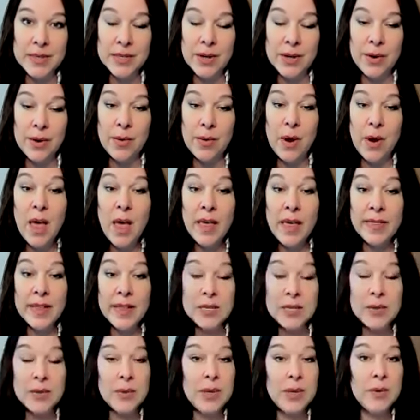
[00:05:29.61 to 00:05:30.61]
So
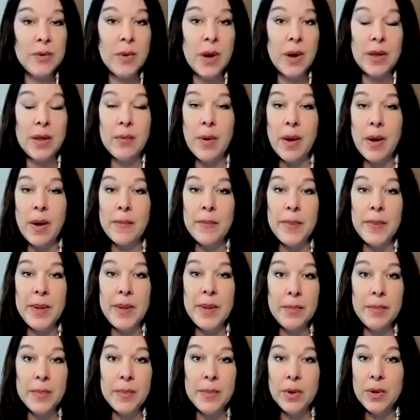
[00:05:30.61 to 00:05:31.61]
that's what you want. You want
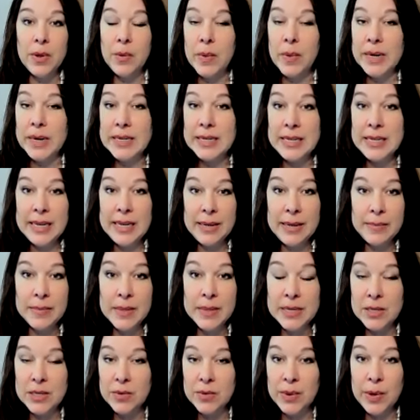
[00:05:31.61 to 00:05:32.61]
people, you want a team
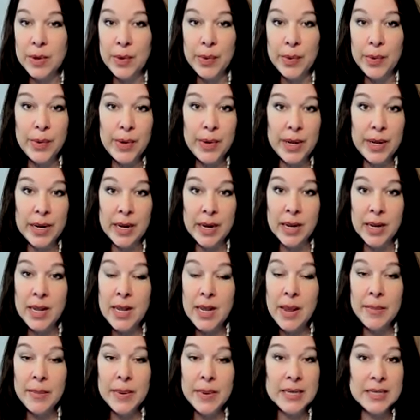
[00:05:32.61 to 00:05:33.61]
that's recruiting,
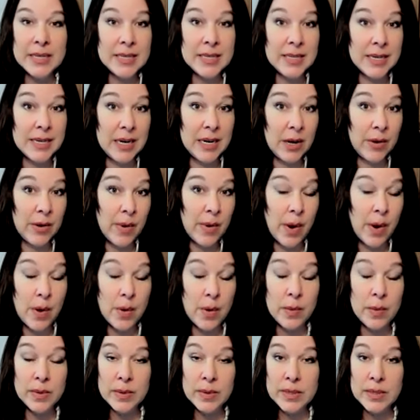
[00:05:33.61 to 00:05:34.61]
because it's going to
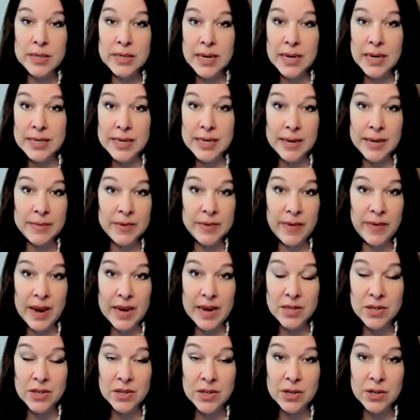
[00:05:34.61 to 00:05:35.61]
grow 10 times
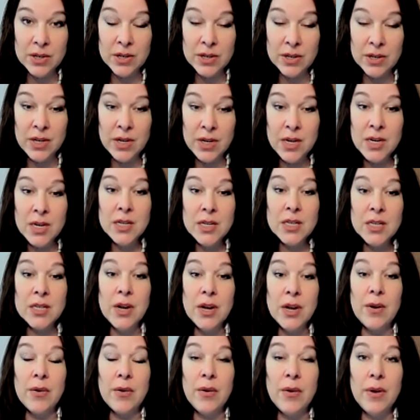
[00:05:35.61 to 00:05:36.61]
faster.
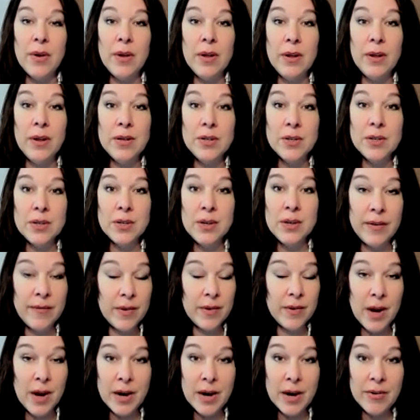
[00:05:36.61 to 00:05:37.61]
So if
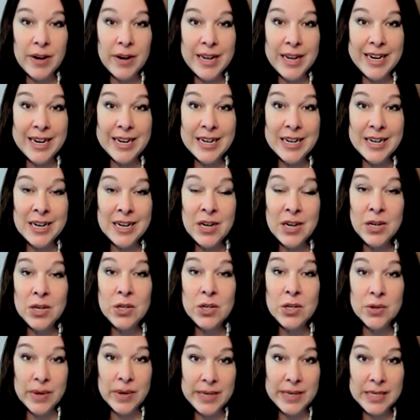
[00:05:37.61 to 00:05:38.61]
you're not already in,
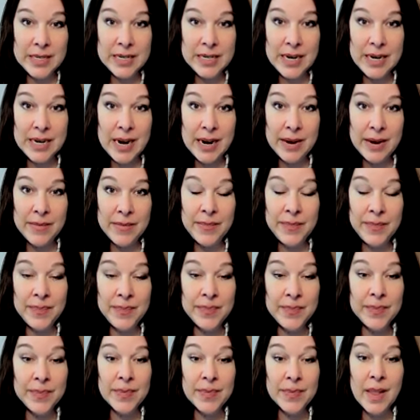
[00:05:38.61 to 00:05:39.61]
join today.
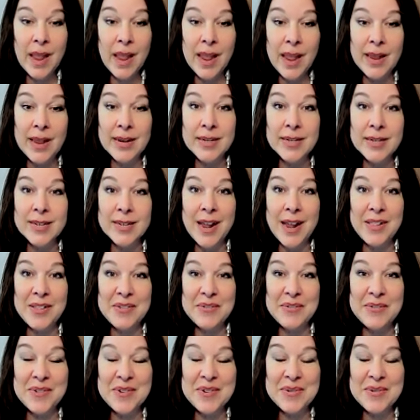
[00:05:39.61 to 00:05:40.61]
And I
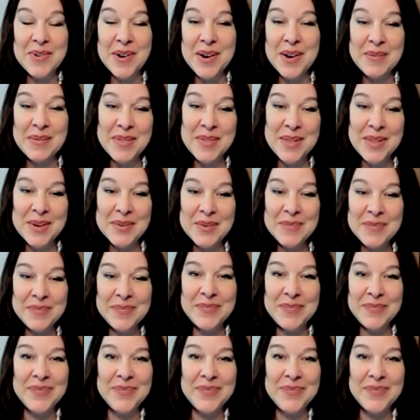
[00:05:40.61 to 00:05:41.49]
look forward to working with you.